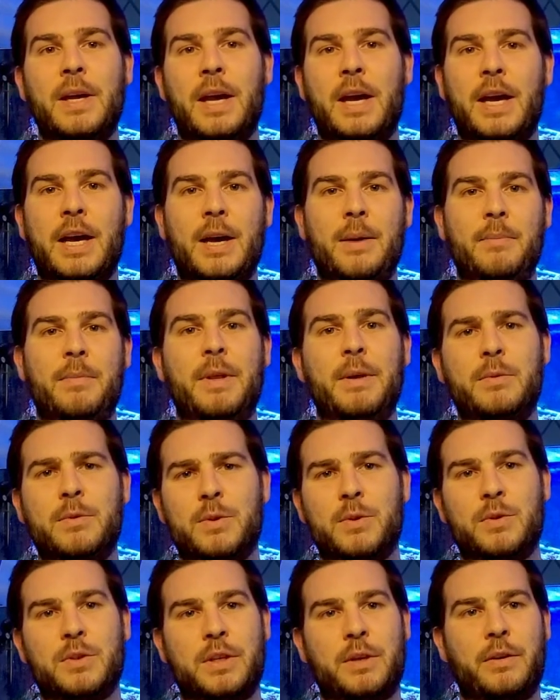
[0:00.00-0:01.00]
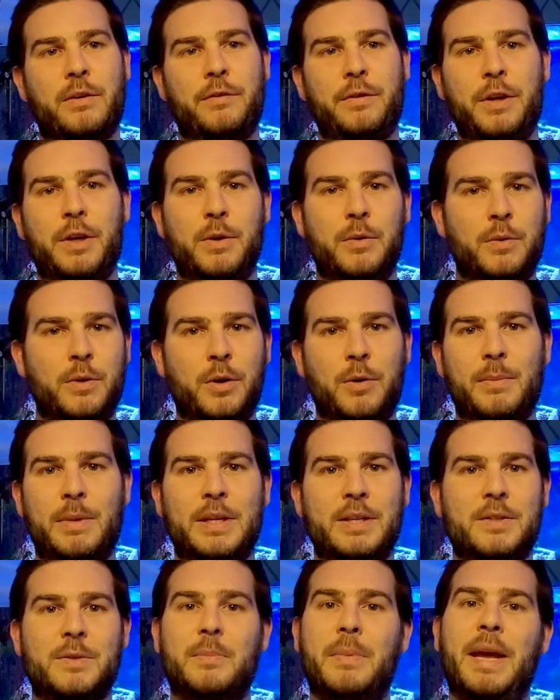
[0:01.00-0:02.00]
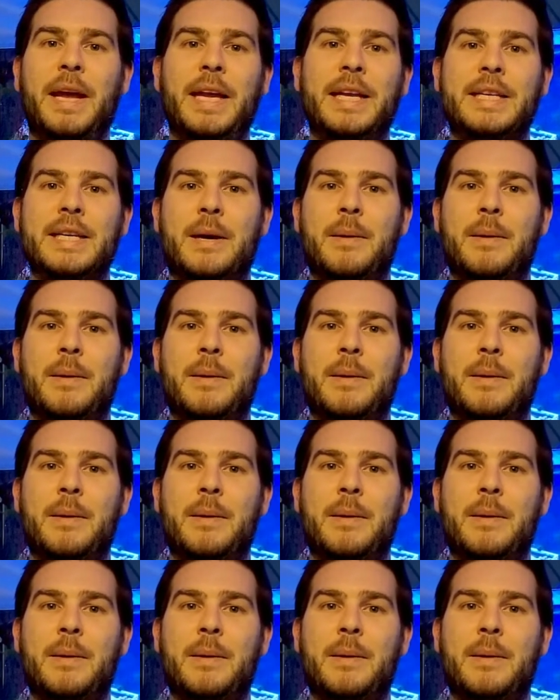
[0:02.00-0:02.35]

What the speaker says: there was also a few comments made